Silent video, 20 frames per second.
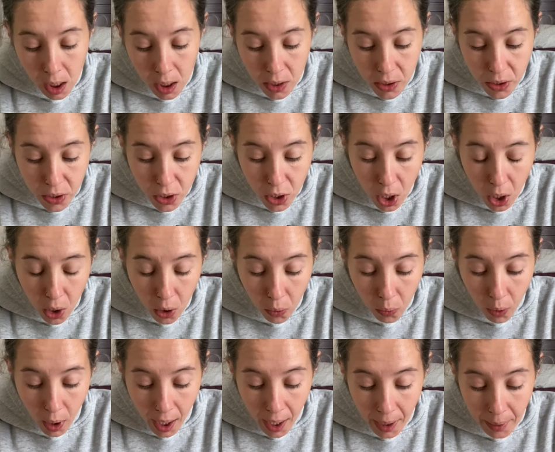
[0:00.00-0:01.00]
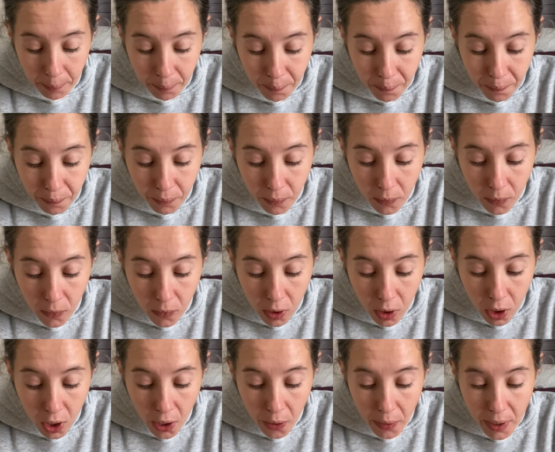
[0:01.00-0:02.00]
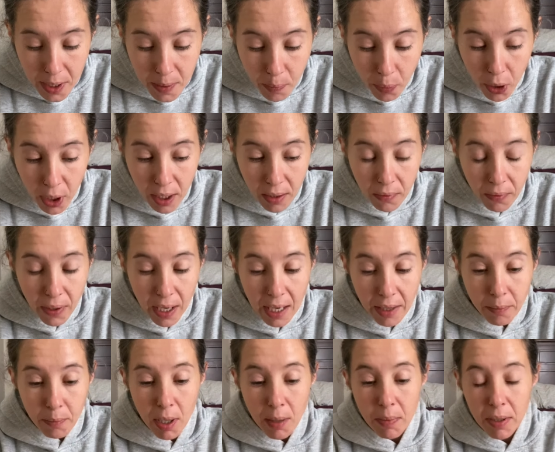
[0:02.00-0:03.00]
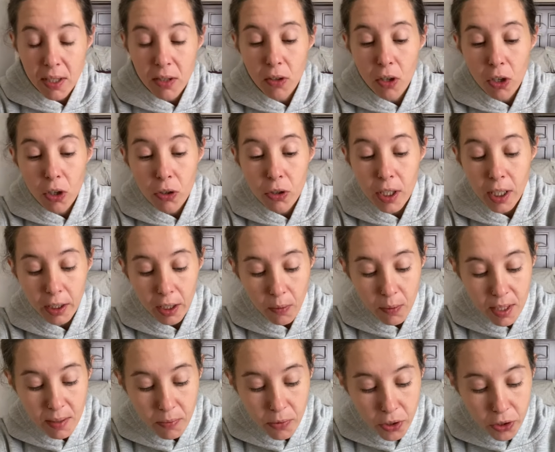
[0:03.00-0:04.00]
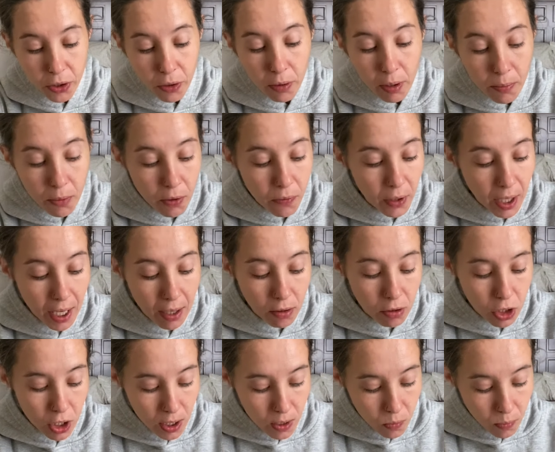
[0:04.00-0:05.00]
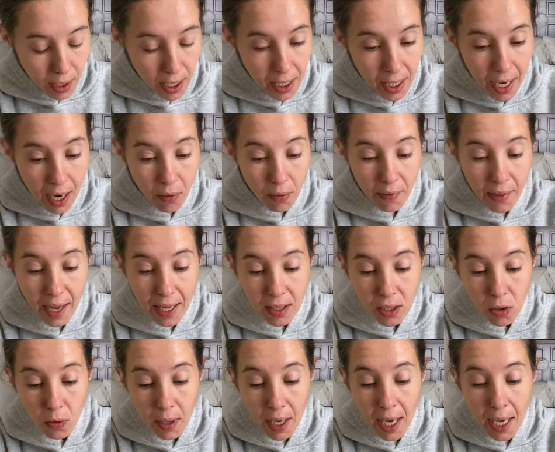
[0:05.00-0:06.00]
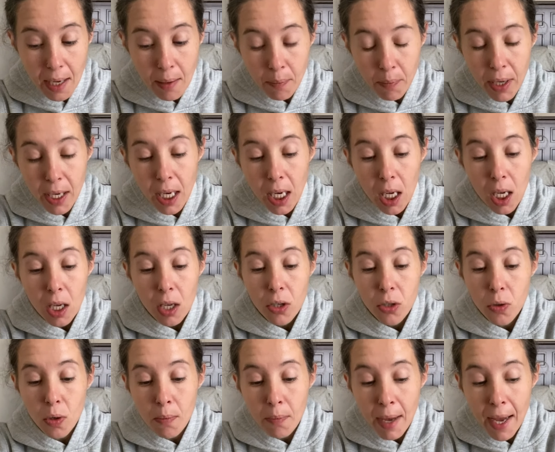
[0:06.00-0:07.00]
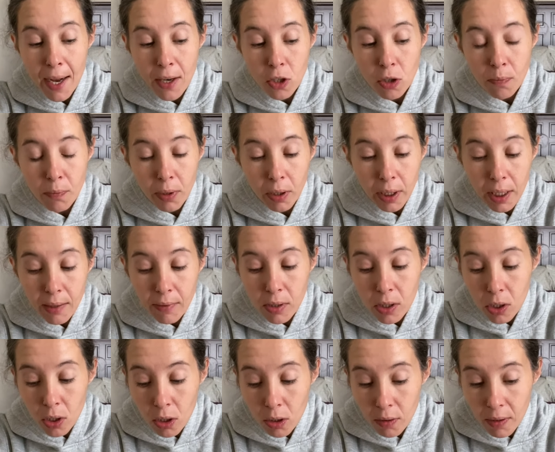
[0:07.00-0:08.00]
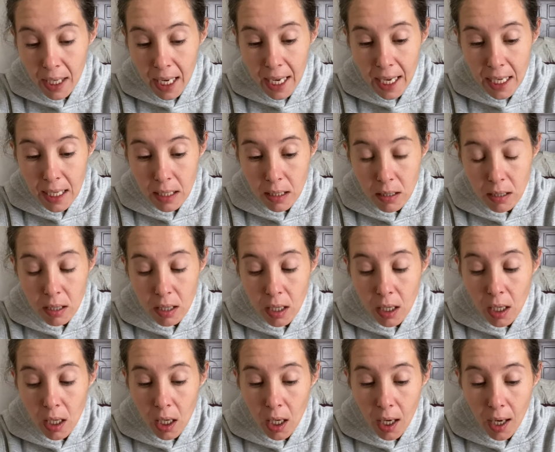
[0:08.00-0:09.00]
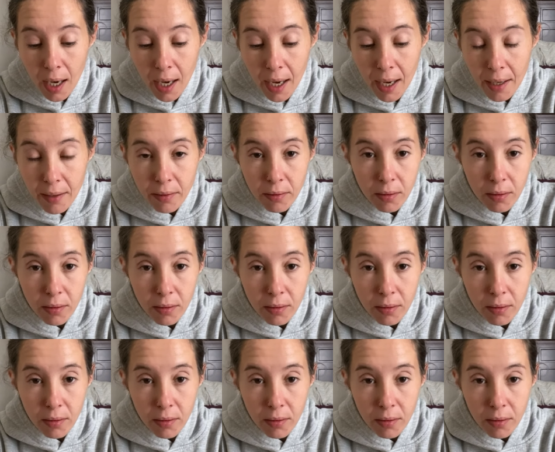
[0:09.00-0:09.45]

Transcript: So, um, you know, it's putting faith. Maybe you're dealing with some slower moving energies right now, and that's okay. But to imagine, believe, and to create uh,